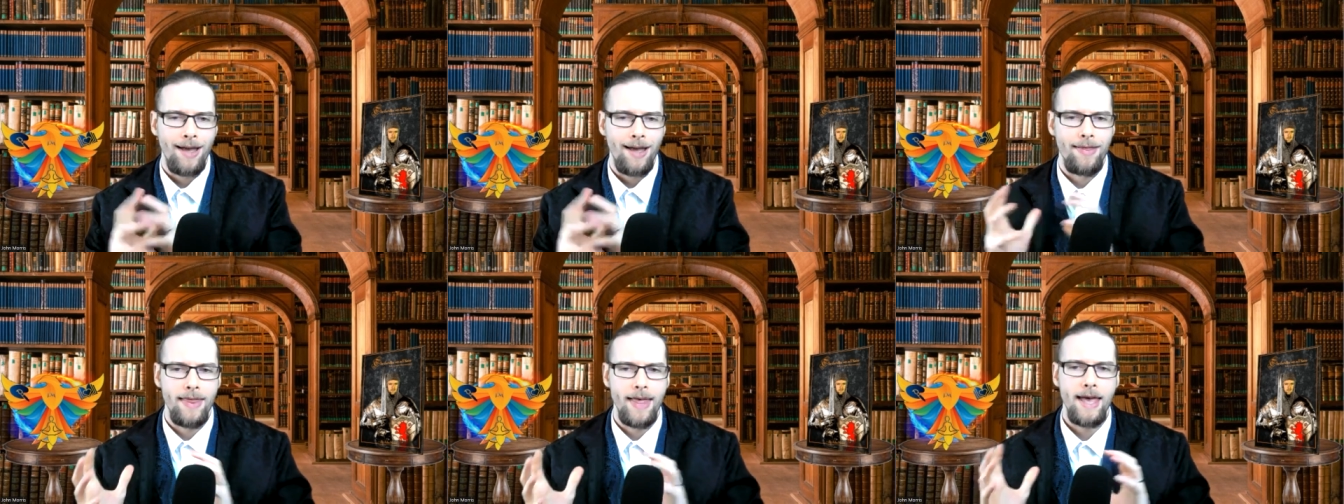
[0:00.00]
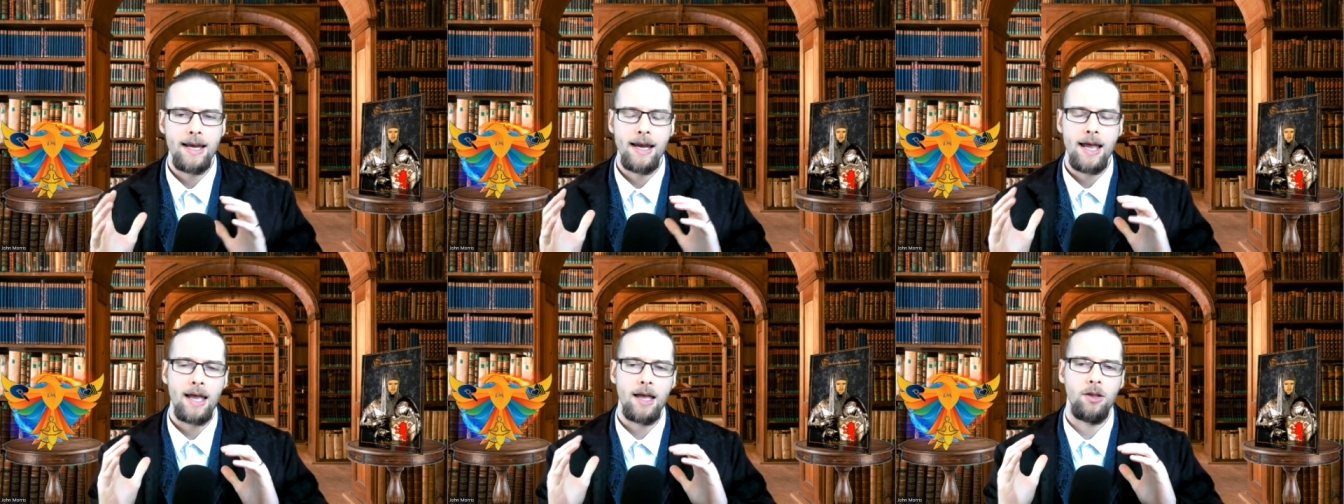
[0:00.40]
and
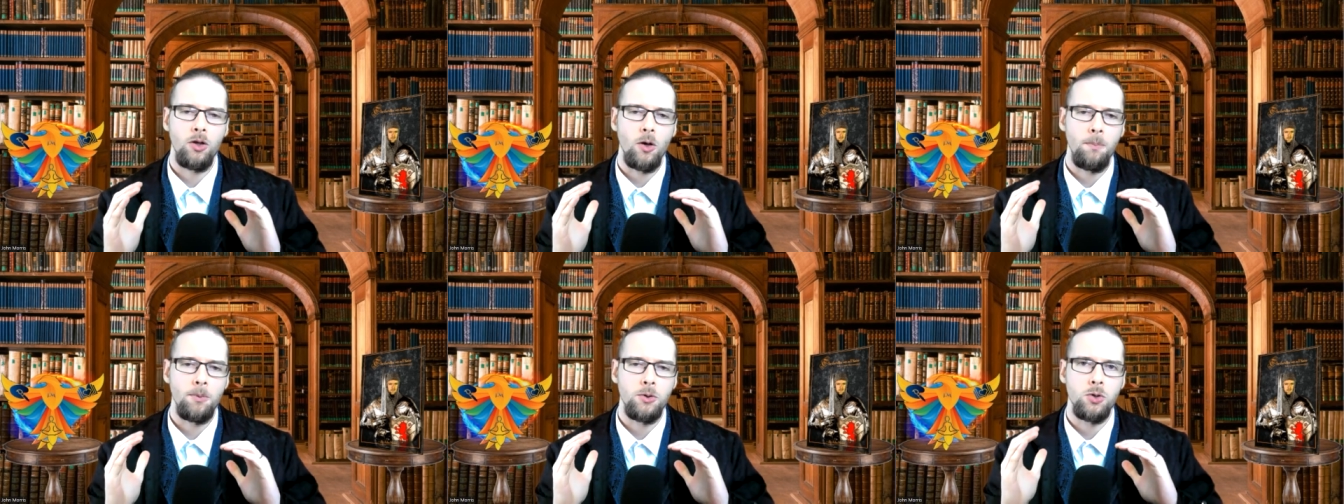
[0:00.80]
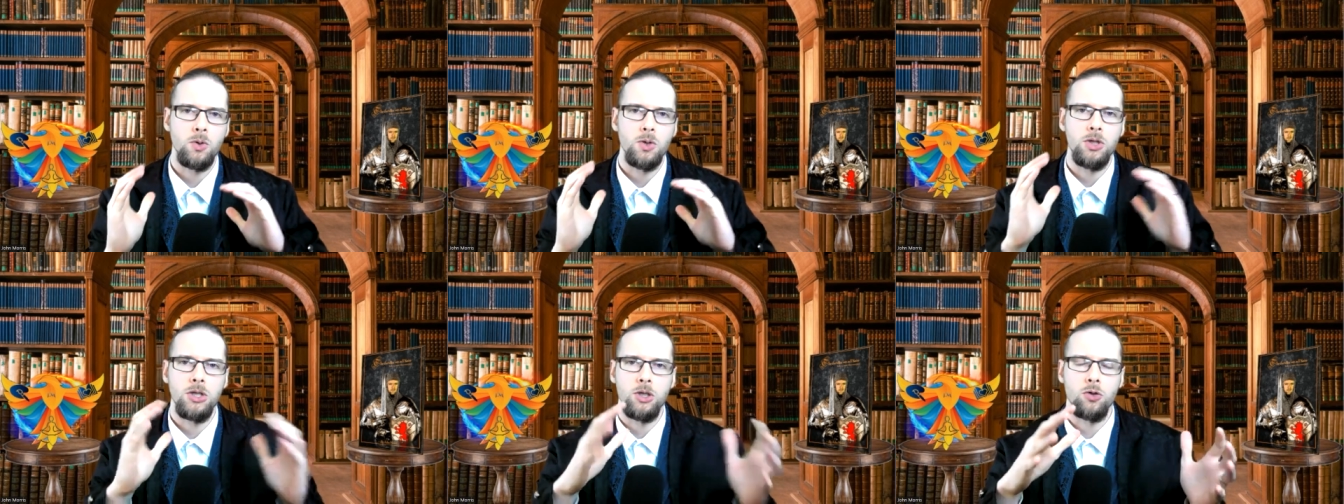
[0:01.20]
then I had the
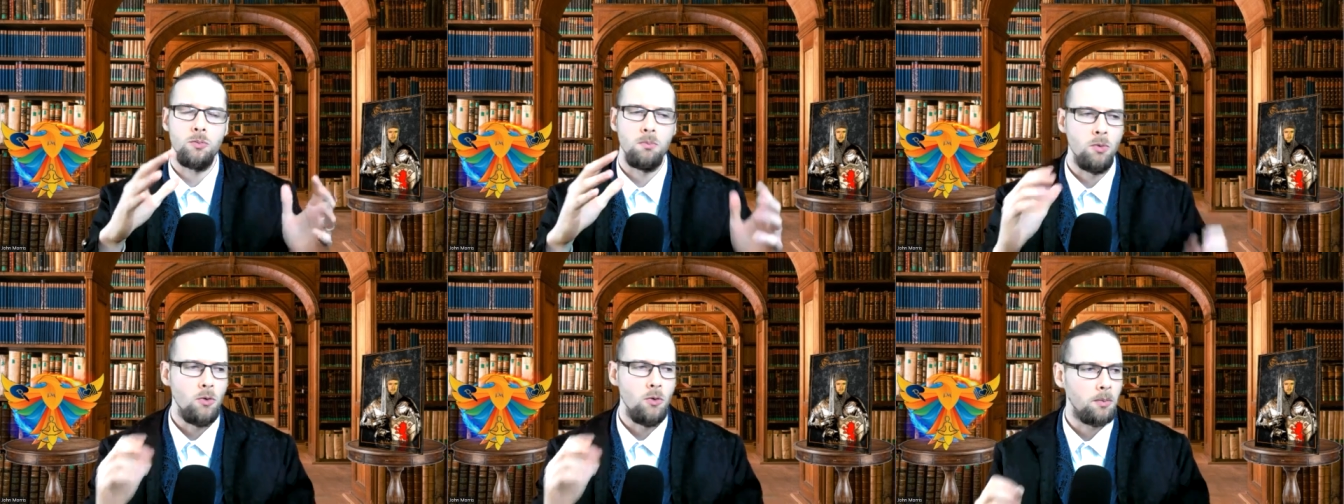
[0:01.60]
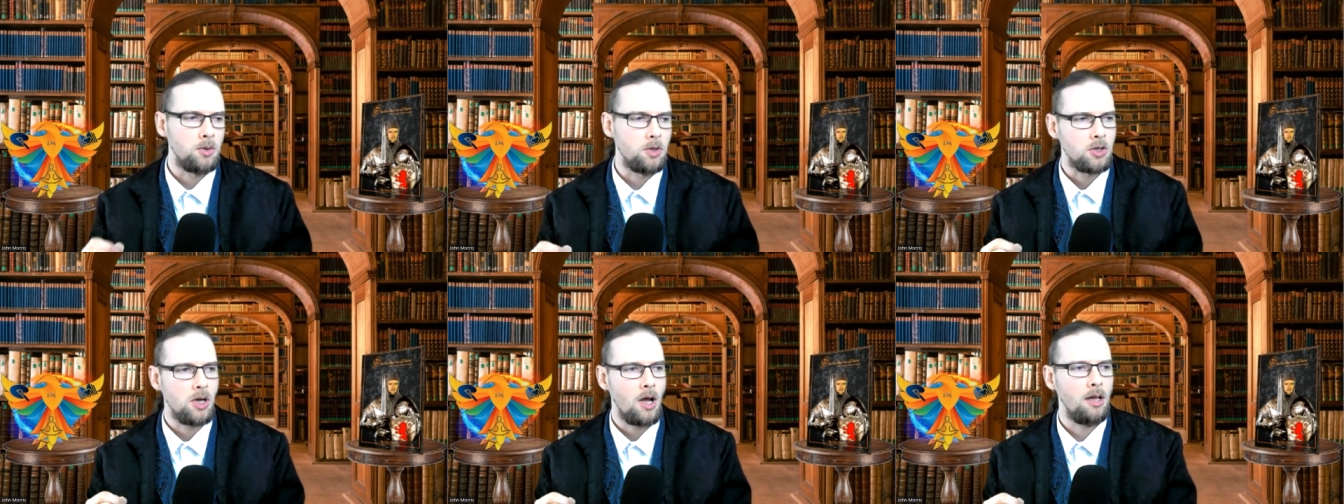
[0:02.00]
opportunity to move up
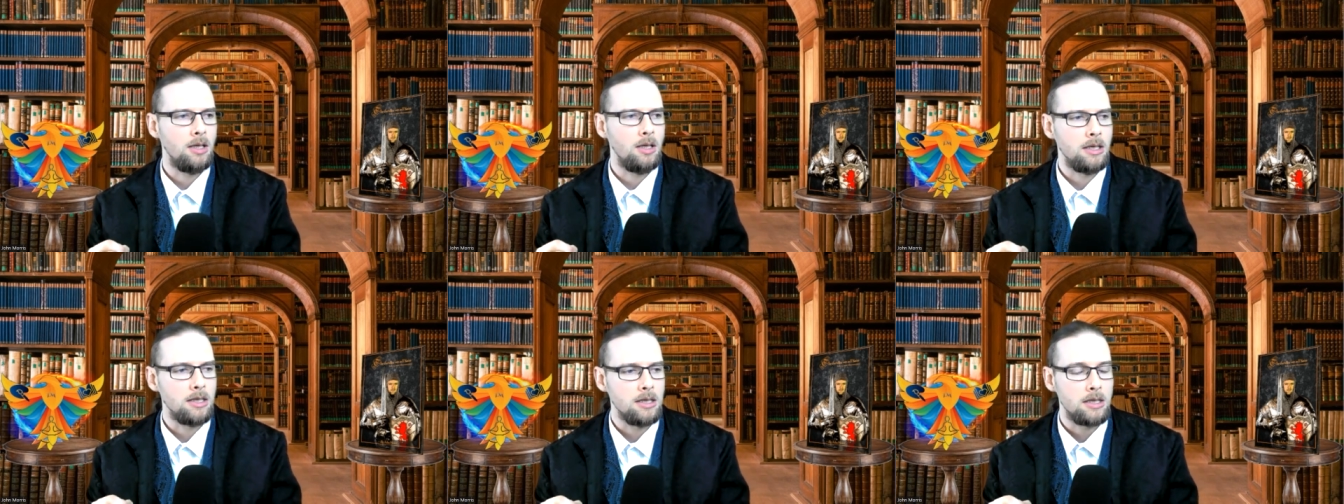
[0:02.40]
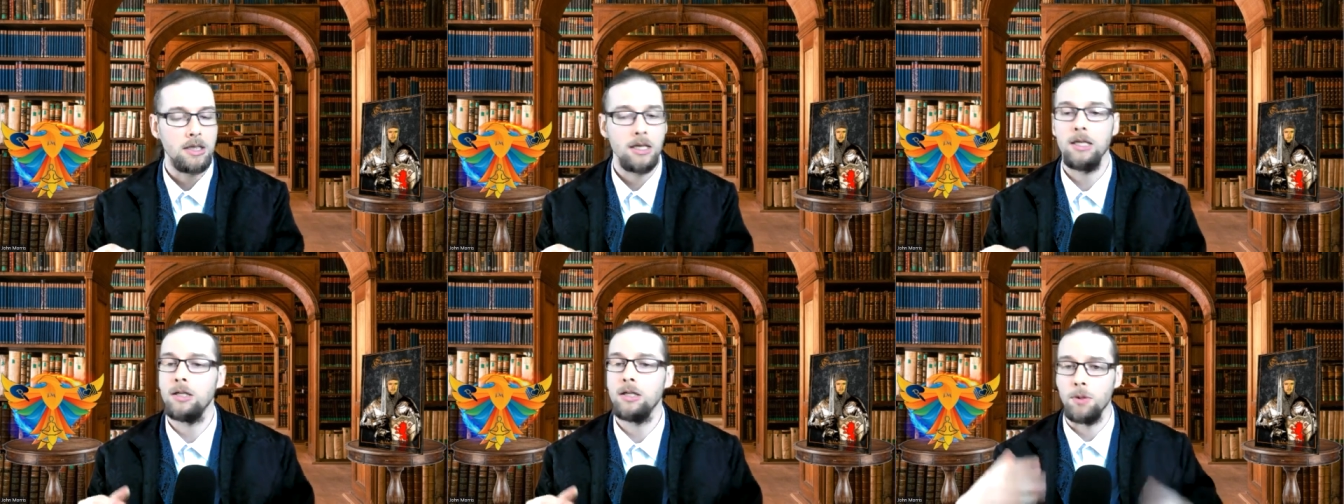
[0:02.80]
to Scotland, as I
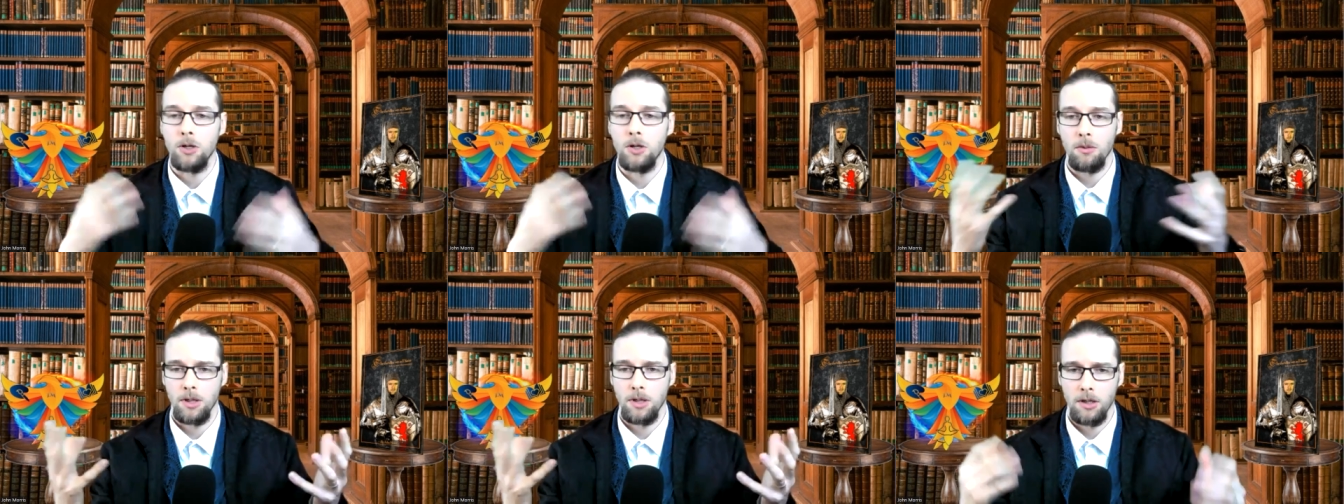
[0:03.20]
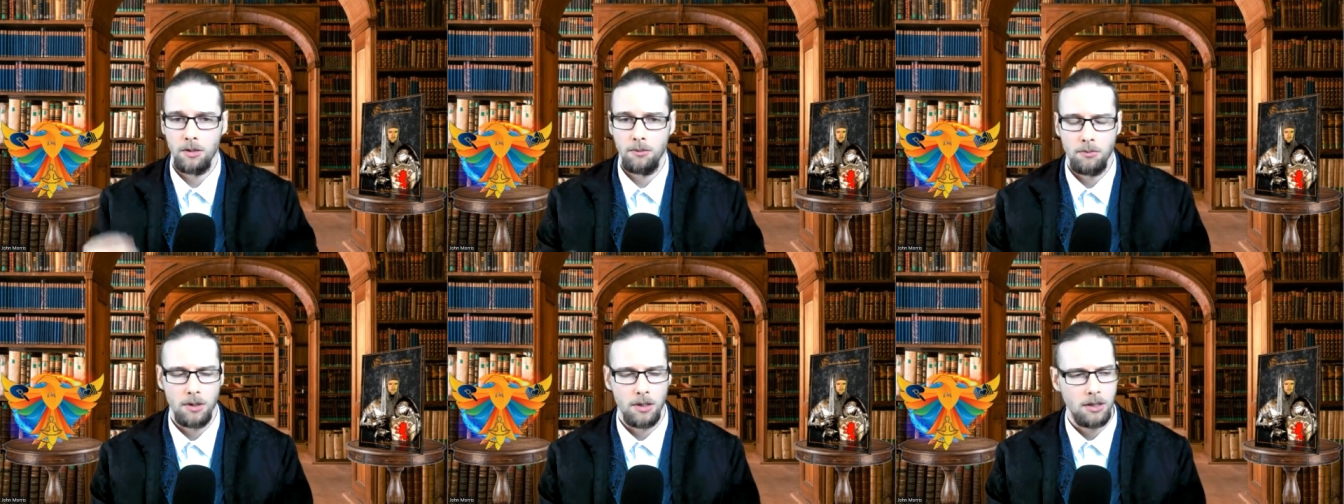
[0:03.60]
say, to become
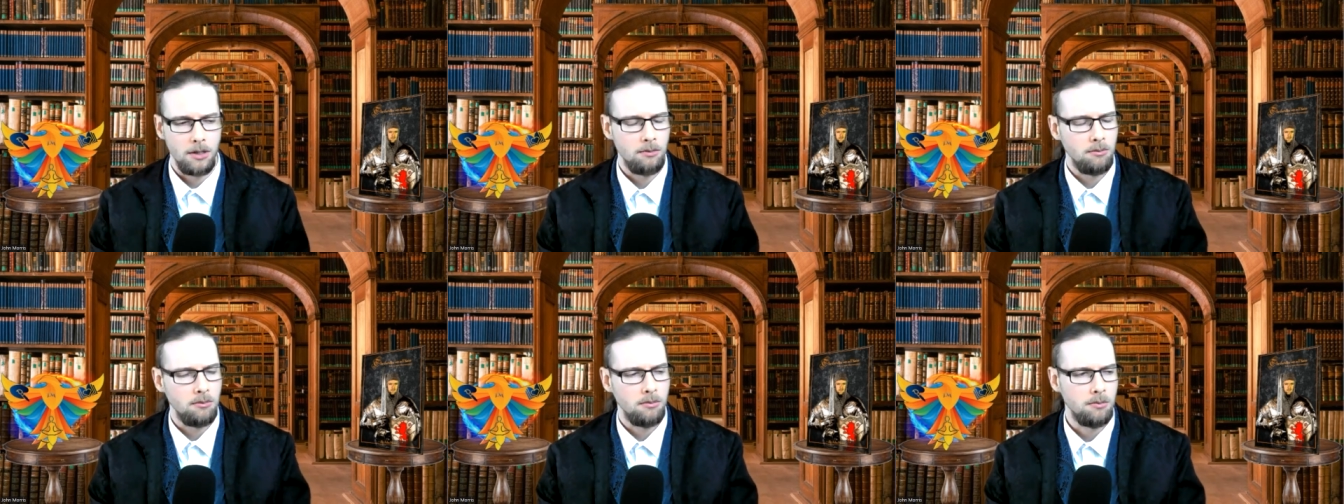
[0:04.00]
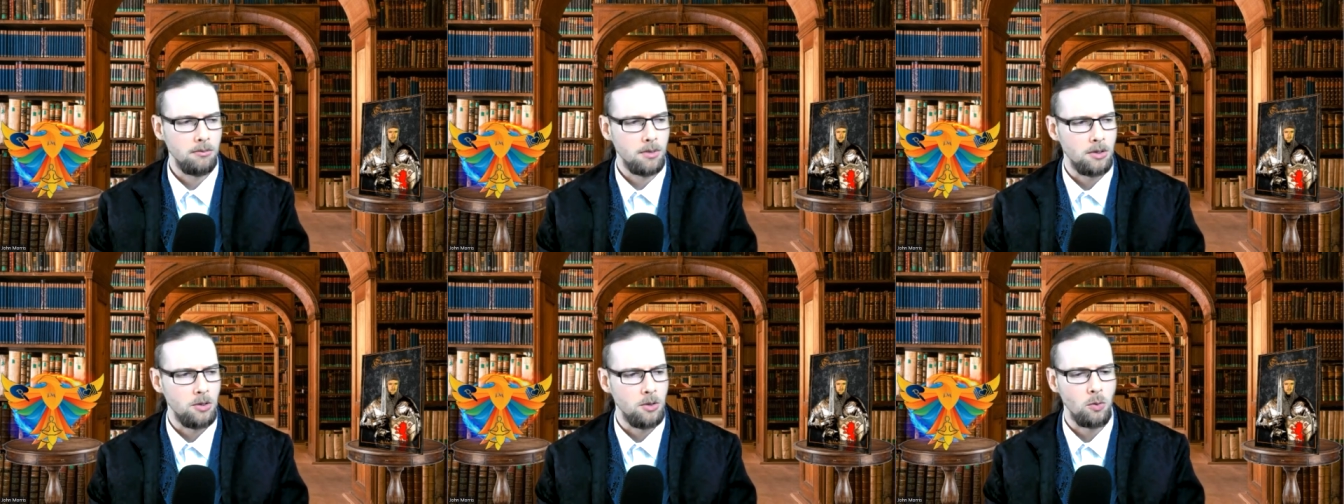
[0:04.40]
a, um,
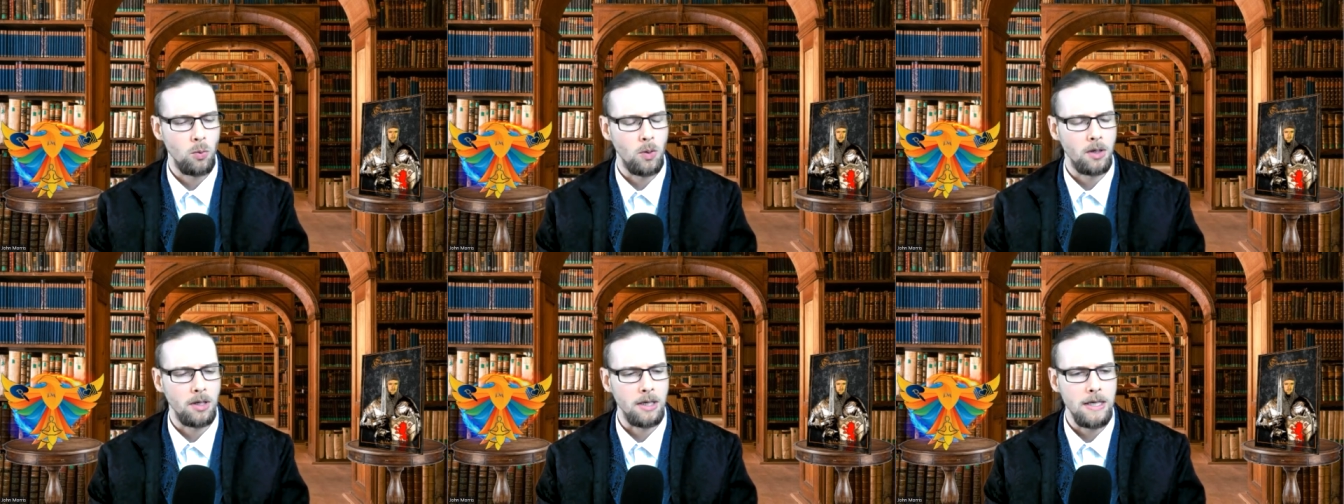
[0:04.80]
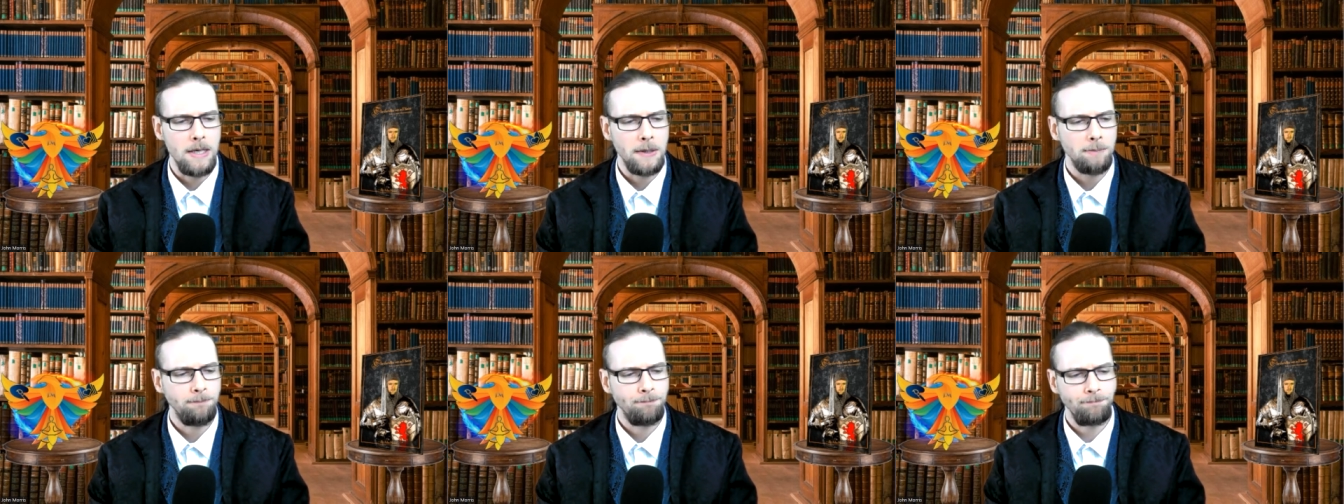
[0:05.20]
a youth worker here.